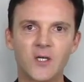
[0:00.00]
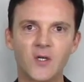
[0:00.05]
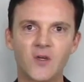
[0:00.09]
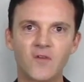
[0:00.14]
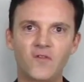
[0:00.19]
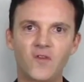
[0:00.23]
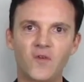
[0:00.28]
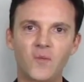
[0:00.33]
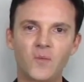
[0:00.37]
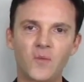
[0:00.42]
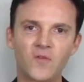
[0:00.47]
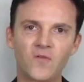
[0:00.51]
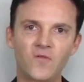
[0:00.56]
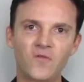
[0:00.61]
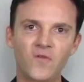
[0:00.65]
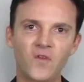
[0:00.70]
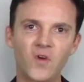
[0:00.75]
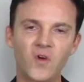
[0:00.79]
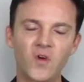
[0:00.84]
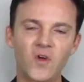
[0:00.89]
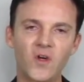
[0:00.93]
If you
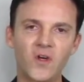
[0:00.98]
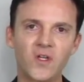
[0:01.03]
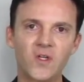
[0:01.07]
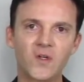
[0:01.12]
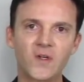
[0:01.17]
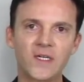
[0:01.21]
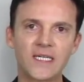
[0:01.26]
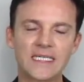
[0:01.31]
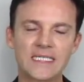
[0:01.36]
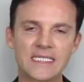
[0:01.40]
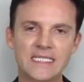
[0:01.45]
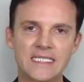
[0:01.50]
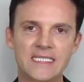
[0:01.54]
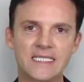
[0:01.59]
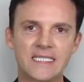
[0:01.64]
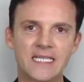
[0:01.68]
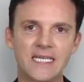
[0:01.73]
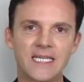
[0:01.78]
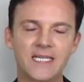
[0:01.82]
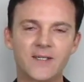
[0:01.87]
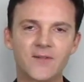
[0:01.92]
prefer, you can
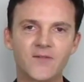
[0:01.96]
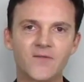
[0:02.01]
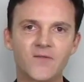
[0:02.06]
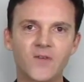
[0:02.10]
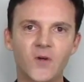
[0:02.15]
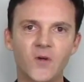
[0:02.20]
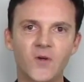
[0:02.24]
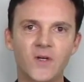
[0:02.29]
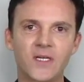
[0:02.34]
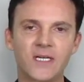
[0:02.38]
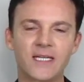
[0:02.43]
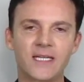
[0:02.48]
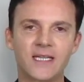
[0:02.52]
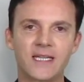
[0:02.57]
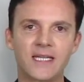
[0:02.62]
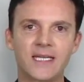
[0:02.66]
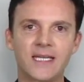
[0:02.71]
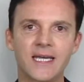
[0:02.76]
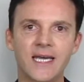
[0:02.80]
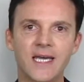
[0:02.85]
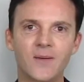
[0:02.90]
instead invoke
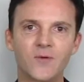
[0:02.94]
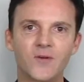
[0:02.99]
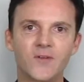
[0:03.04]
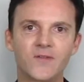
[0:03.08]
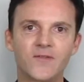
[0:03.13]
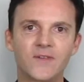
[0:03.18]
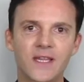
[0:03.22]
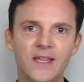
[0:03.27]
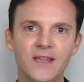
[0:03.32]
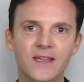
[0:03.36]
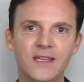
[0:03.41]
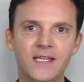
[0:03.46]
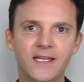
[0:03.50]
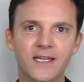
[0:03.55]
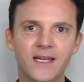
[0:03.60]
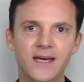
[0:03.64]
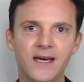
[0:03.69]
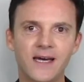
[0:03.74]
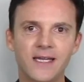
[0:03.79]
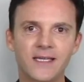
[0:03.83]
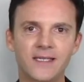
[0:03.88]
the name of the
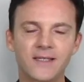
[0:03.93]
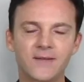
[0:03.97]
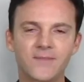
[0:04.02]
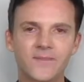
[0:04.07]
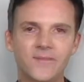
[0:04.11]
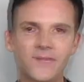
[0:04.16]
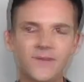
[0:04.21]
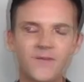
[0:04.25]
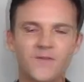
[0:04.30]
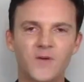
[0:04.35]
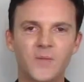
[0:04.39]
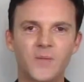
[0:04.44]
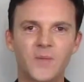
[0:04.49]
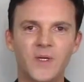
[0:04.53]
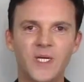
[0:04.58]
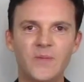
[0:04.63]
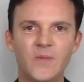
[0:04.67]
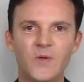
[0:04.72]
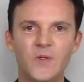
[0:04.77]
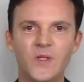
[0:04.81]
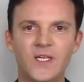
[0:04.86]
light. For
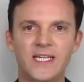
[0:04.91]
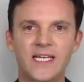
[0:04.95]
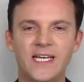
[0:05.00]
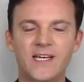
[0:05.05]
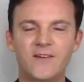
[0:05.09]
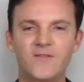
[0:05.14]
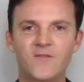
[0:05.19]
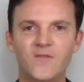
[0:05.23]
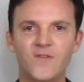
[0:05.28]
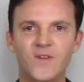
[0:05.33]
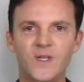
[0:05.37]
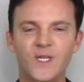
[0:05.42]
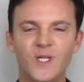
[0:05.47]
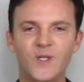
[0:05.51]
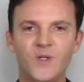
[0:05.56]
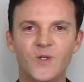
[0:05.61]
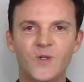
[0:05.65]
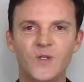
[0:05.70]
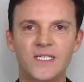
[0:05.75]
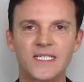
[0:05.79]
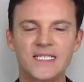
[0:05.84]
people that have
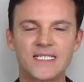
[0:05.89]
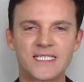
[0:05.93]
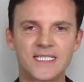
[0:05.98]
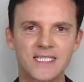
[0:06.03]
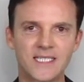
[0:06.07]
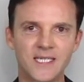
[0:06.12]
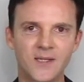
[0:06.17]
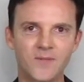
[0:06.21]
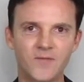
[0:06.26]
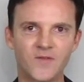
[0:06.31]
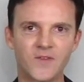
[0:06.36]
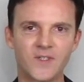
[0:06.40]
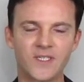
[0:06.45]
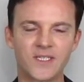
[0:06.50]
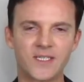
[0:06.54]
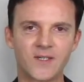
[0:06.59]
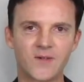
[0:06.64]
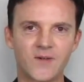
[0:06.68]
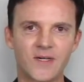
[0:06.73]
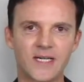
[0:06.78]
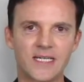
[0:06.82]
fear or
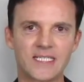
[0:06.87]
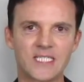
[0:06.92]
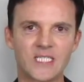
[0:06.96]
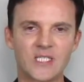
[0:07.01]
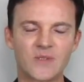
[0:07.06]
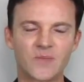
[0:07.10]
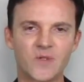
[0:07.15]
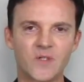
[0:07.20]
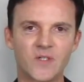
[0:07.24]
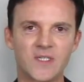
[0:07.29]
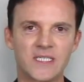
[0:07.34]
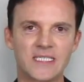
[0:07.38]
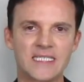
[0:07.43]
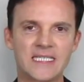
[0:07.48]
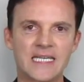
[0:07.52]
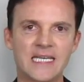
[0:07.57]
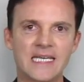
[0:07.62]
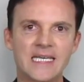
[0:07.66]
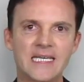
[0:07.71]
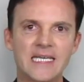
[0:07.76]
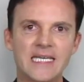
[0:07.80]
discomfort around
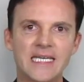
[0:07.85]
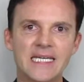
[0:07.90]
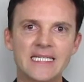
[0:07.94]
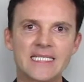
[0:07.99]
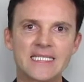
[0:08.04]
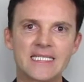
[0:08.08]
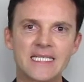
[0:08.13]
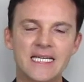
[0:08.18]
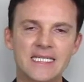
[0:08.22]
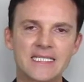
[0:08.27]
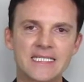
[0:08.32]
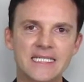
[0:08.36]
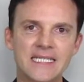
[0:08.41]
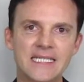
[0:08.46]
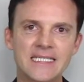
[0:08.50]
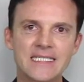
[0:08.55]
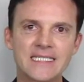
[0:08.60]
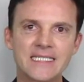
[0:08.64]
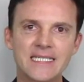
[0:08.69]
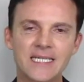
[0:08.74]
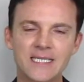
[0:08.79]
spirits,
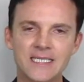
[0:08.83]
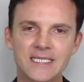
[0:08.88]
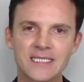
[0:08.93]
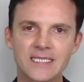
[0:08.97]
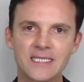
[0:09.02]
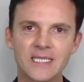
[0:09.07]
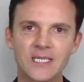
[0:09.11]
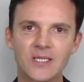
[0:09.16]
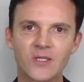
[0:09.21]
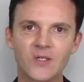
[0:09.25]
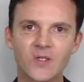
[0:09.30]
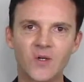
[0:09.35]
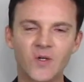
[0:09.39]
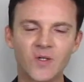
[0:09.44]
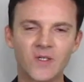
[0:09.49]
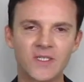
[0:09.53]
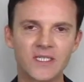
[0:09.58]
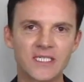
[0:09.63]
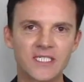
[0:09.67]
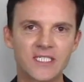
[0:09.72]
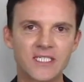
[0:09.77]
SRT does
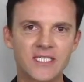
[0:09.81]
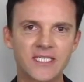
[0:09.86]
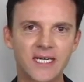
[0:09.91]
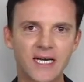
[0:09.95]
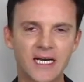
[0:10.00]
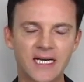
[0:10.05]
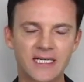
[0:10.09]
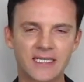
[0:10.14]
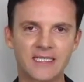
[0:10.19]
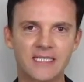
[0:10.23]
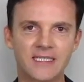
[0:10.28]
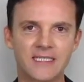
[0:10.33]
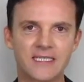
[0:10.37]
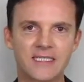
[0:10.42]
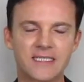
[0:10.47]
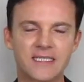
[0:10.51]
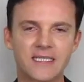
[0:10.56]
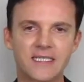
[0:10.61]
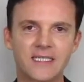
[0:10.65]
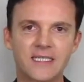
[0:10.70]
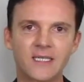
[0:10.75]
acknowledge
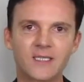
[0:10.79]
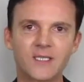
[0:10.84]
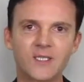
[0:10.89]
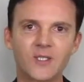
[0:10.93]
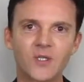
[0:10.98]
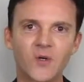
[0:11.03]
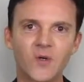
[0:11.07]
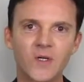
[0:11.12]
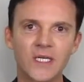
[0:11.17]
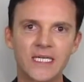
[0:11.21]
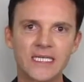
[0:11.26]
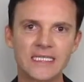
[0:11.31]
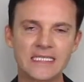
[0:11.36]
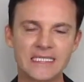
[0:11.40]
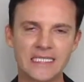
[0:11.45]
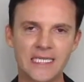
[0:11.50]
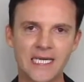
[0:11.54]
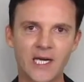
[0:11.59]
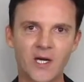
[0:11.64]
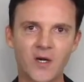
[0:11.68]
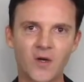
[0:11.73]
darkness and does go
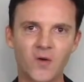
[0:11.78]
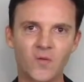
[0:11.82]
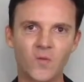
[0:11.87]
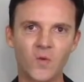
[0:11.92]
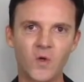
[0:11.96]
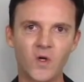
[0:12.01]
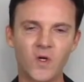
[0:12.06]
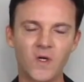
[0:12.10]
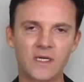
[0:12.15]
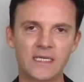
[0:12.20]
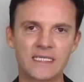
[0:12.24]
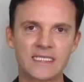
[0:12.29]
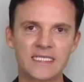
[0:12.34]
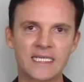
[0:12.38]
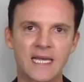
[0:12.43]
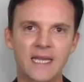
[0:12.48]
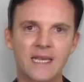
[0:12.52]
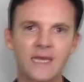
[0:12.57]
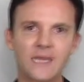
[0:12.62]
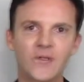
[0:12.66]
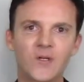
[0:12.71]
into how it works,
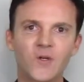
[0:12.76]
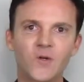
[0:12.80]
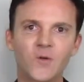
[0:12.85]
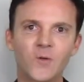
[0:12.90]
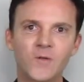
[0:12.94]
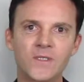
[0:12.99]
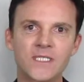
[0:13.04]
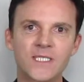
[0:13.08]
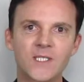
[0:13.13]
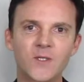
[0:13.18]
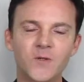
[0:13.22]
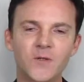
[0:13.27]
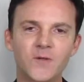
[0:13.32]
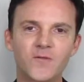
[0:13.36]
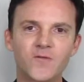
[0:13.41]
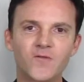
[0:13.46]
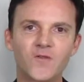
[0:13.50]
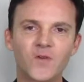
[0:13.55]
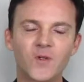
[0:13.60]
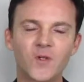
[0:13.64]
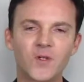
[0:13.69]
but it also
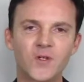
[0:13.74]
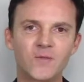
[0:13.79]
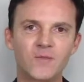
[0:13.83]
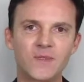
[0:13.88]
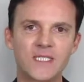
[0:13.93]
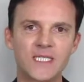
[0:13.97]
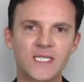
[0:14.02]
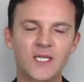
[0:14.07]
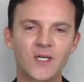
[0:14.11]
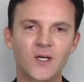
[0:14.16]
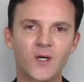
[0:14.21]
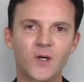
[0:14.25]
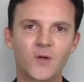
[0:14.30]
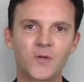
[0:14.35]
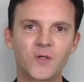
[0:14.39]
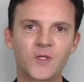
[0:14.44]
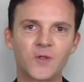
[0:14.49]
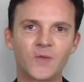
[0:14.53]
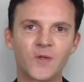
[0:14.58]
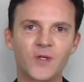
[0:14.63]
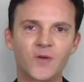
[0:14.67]
affirms the
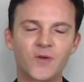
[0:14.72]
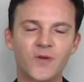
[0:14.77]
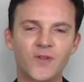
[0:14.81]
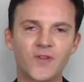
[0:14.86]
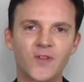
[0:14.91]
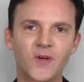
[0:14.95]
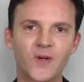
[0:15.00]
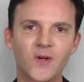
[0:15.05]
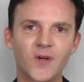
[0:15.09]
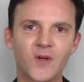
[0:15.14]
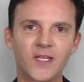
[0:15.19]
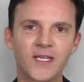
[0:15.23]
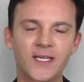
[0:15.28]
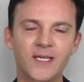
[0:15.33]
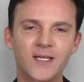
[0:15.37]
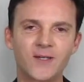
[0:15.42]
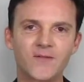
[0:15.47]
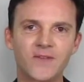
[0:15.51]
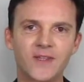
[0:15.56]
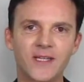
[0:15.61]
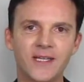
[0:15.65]
ultimate
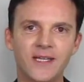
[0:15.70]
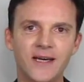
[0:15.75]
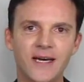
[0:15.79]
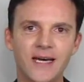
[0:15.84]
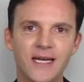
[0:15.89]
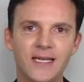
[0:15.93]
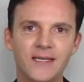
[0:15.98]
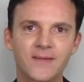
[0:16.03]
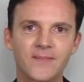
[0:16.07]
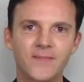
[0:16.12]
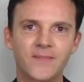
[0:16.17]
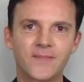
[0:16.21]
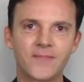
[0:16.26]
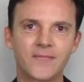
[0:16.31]
authority of the light.